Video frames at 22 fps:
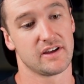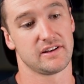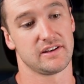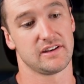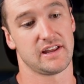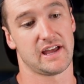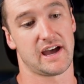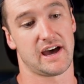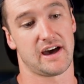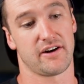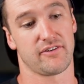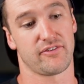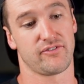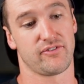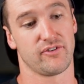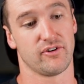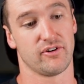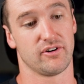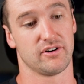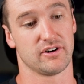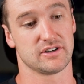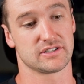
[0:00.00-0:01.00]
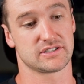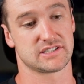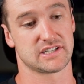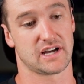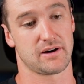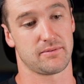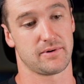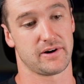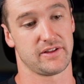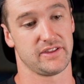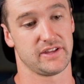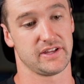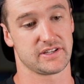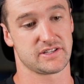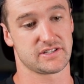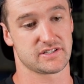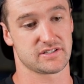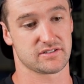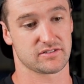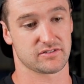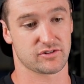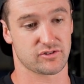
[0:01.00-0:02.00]
Now for someone
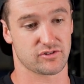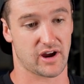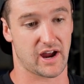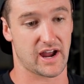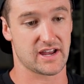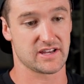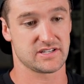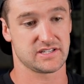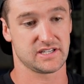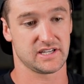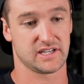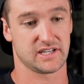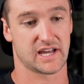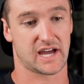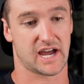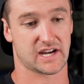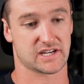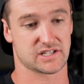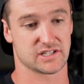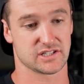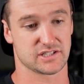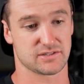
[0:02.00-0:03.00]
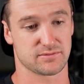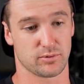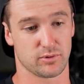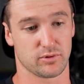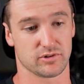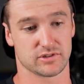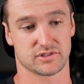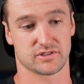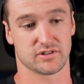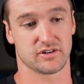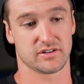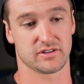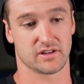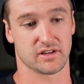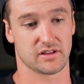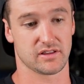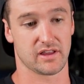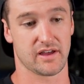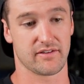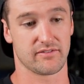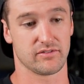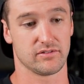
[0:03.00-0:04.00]
that's crazy in action sports or at the
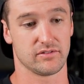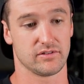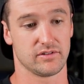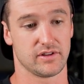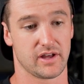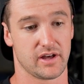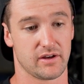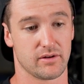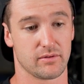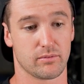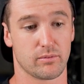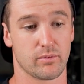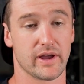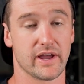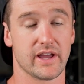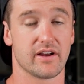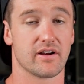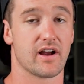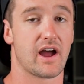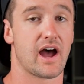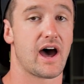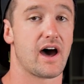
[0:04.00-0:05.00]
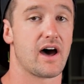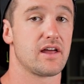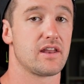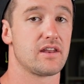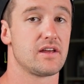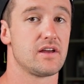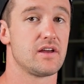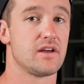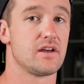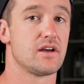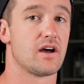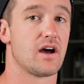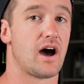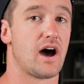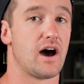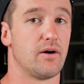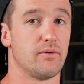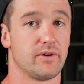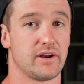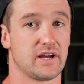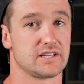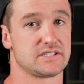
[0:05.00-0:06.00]
level that we are at,
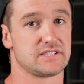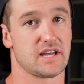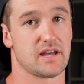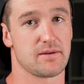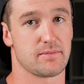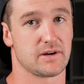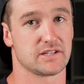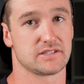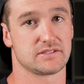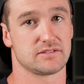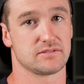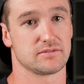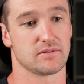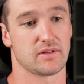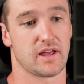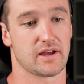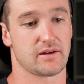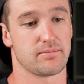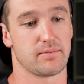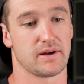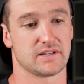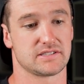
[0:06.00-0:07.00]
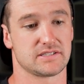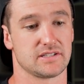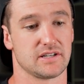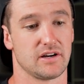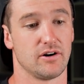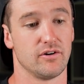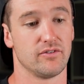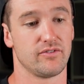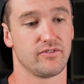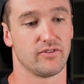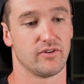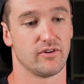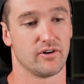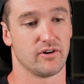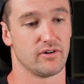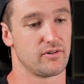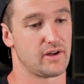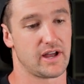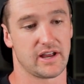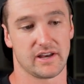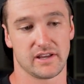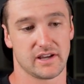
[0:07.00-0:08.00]
when I say myself
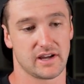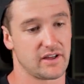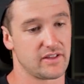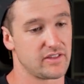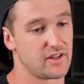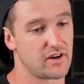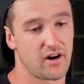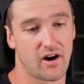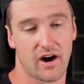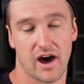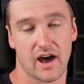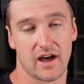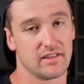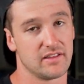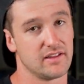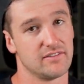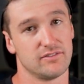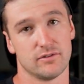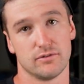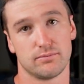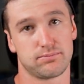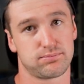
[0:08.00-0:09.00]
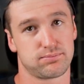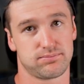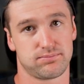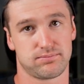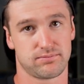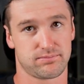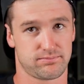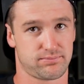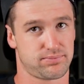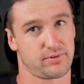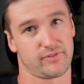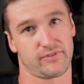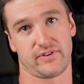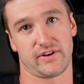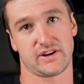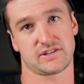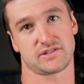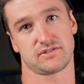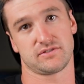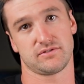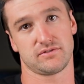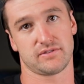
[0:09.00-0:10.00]
or any other high level
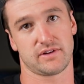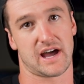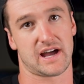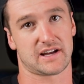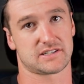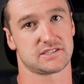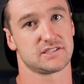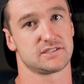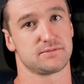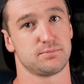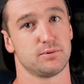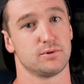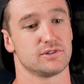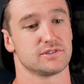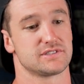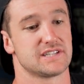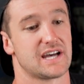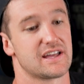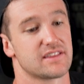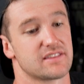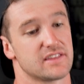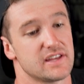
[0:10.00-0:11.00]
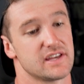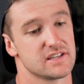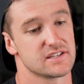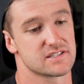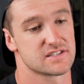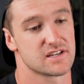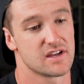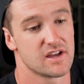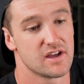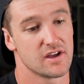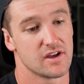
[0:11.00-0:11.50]
professional action sports athletes,